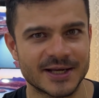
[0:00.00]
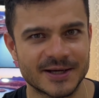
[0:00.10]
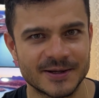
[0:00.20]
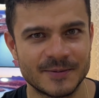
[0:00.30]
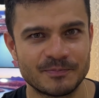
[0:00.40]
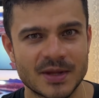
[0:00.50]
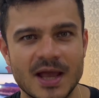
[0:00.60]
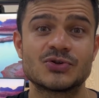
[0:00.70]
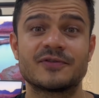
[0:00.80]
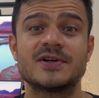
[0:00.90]
like.
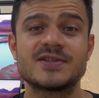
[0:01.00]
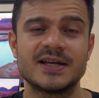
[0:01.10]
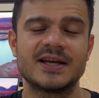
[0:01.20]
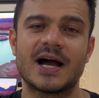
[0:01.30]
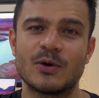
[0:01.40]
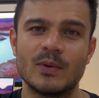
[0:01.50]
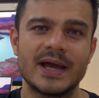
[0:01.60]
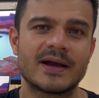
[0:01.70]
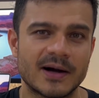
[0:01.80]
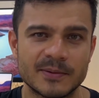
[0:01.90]
So first thing, I
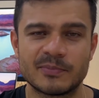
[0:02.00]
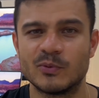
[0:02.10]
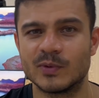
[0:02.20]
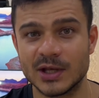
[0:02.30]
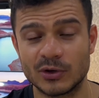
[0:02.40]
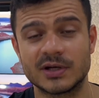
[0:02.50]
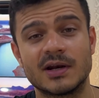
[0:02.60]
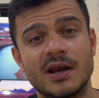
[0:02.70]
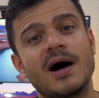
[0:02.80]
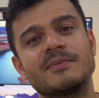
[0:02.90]
wake up without an
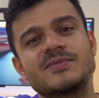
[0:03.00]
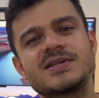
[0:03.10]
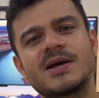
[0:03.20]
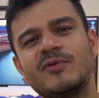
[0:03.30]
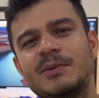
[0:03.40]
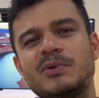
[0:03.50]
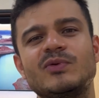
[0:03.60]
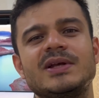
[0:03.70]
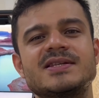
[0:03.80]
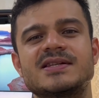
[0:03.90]
alarm somewhere
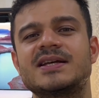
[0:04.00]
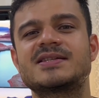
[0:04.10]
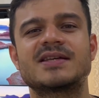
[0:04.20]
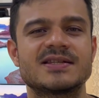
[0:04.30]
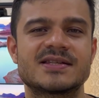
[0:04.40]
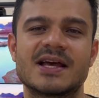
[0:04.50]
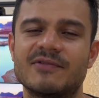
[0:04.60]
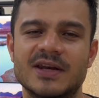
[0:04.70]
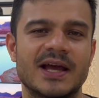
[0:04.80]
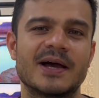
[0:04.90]
between 6 and
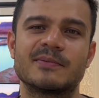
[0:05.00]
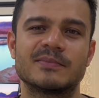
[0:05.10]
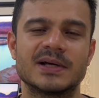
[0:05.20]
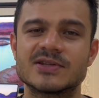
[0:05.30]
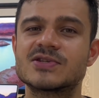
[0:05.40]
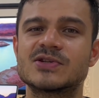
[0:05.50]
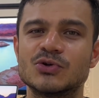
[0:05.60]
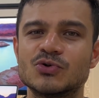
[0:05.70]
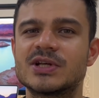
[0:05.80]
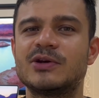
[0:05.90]
7 a.m. It's
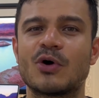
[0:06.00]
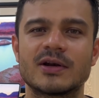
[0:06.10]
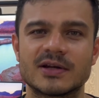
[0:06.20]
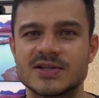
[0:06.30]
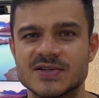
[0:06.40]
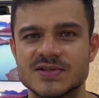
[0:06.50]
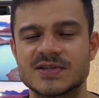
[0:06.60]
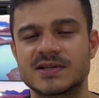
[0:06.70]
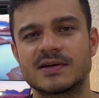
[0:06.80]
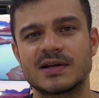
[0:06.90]
usually not
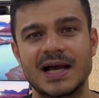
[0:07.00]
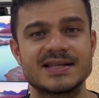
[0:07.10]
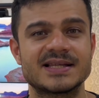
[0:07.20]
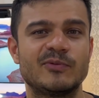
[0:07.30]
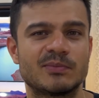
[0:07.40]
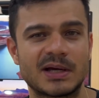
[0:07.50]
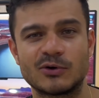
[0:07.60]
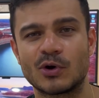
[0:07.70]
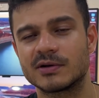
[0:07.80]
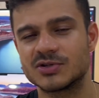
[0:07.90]
consistent. I sleep with my
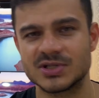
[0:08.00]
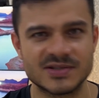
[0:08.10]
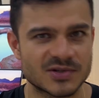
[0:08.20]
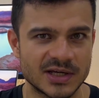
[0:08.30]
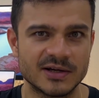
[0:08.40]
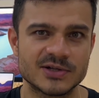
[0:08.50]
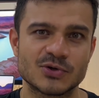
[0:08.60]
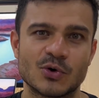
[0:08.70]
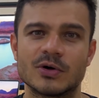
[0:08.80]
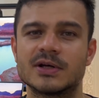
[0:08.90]
daughter. She's 3 years
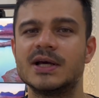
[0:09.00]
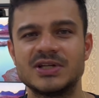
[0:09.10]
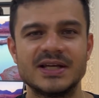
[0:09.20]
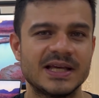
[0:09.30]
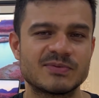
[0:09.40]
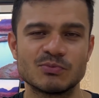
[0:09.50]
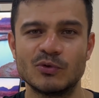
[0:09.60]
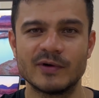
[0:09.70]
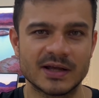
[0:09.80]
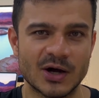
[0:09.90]
old. She keeps
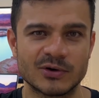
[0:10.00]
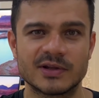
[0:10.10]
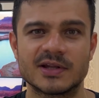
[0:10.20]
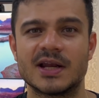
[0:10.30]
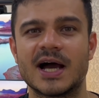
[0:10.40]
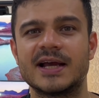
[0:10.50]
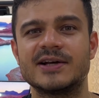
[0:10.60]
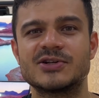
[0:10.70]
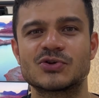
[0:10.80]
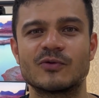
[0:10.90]
moving around in the
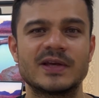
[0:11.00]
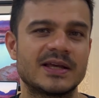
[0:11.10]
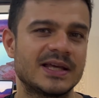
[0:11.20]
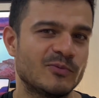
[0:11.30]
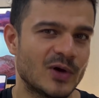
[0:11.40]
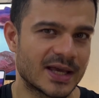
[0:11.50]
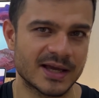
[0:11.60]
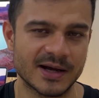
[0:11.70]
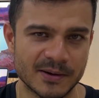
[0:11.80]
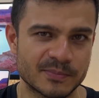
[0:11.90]
night. So we keep
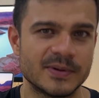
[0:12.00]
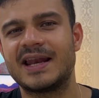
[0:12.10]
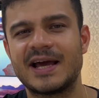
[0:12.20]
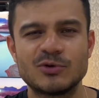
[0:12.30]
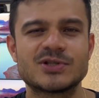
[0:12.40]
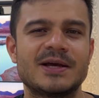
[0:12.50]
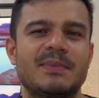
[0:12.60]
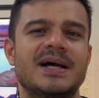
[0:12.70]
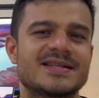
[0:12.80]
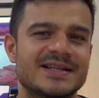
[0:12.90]
waking up. And I would say
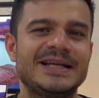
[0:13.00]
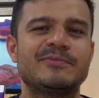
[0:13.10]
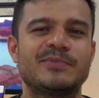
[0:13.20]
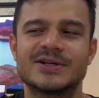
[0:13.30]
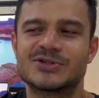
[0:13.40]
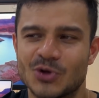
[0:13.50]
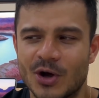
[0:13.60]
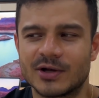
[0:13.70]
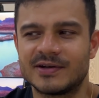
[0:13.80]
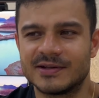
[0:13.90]
my sleep is
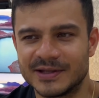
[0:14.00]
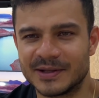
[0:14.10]
not